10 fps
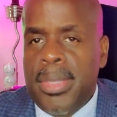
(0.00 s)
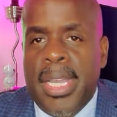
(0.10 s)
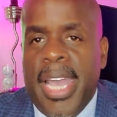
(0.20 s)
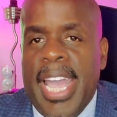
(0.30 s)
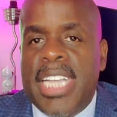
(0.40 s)

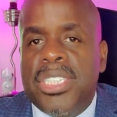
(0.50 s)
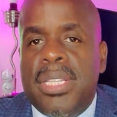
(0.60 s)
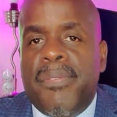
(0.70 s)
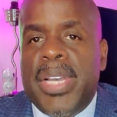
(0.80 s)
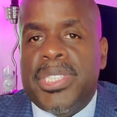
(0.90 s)
Angel
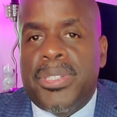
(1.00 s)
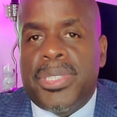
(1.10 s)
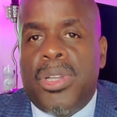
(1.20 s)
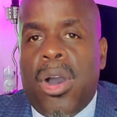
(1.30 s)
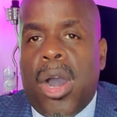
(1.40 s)
investors
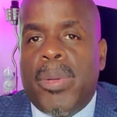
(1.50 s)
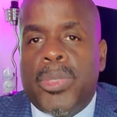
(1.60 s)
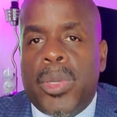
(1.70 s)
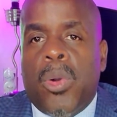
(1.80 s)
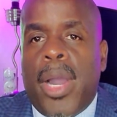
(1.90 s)
don't always
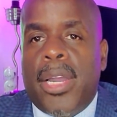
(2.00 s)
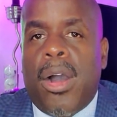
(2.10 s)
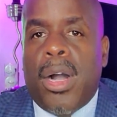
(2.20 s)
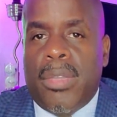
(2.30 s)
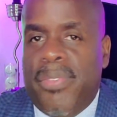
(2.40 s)
require
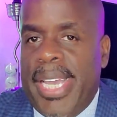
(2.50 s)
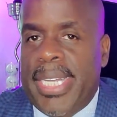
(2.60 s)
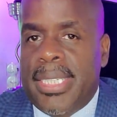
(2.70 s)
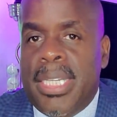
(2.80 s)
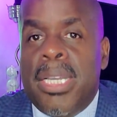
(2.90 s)
all of
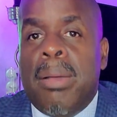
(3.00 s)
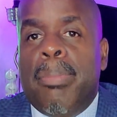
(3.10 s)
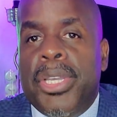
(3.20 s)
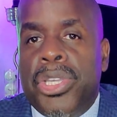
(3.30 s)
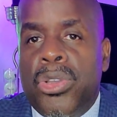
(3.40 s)
that,
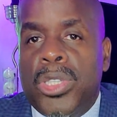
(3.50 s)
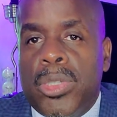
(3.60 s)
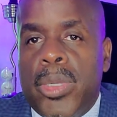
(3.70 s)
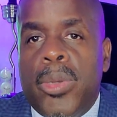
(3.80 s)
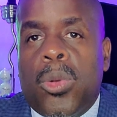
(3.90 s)
but
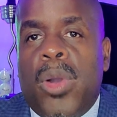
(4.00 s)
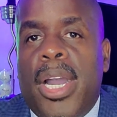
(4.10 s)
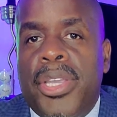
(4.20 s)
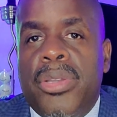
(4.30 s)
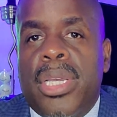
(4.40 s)
usually
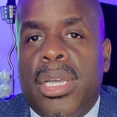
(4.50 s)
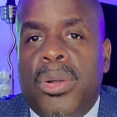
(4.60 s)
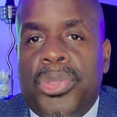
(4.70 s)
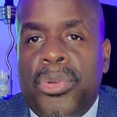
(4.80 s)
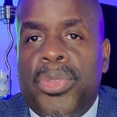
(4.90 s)
require you to go
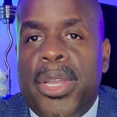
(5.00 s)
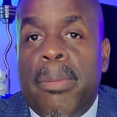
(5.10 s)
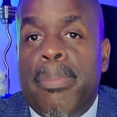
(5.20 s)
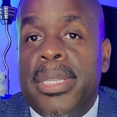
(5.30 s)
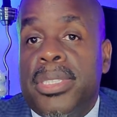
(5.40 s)
through their
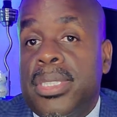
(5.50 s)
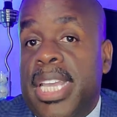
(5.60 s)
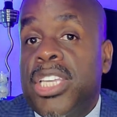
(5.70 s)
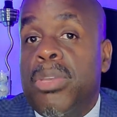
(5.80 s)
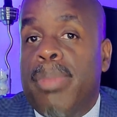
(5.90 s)
business
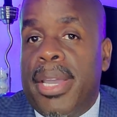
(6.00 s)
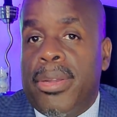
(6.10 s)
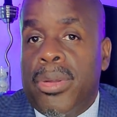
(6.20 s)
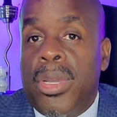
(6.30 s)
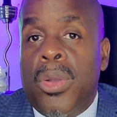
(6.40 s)

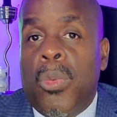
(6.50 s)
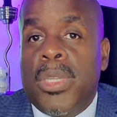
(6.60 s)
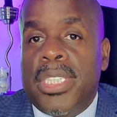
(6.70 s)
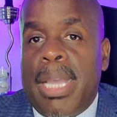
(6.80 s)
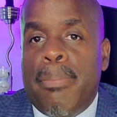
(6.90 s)
incubator,
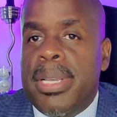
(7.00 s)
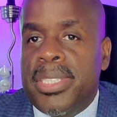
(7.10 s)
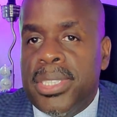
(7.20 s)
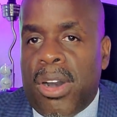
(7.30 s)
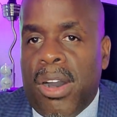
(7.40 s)
which is a
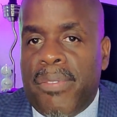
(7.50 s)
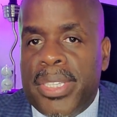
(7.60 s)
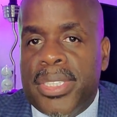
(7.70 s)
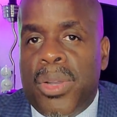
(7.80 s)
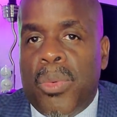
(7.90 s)
business
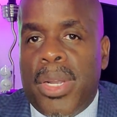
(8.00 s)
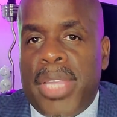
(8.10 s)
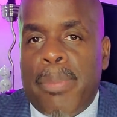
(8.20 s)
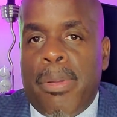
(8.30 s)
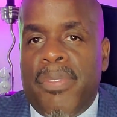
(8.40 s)
office where
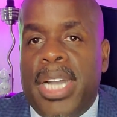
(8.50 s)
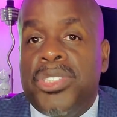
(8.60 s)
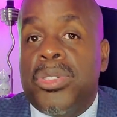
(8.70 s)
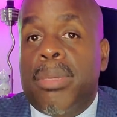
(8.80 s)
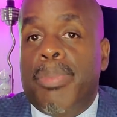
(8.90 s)
they provide
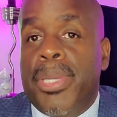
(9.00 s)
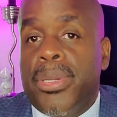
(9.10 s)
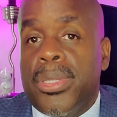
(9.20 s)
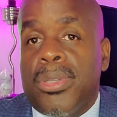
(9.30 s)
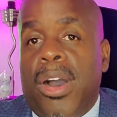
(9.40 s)
you
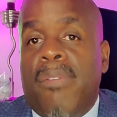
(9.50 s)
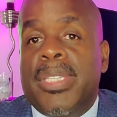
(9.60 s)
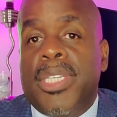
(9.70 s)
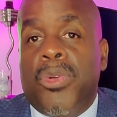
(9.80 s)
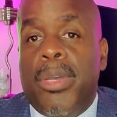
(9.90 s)
computers,
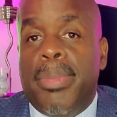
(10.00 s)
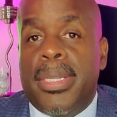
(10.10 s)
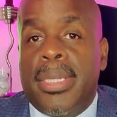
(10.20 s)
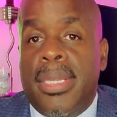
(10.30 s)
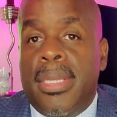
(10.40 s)
office
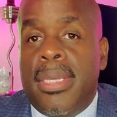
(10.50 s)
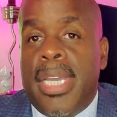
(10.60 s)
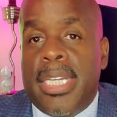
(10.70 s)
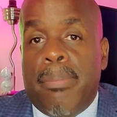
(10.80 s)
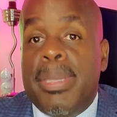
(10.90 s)
equipment,
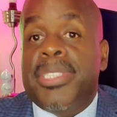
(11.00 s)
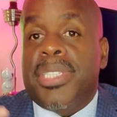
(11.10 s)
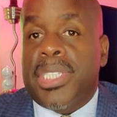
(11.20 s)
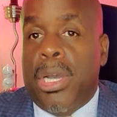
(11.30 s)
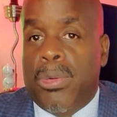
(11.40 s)
and a
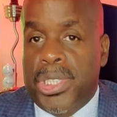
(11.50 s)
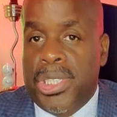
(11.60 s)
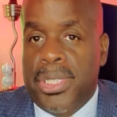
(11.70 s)
business coach.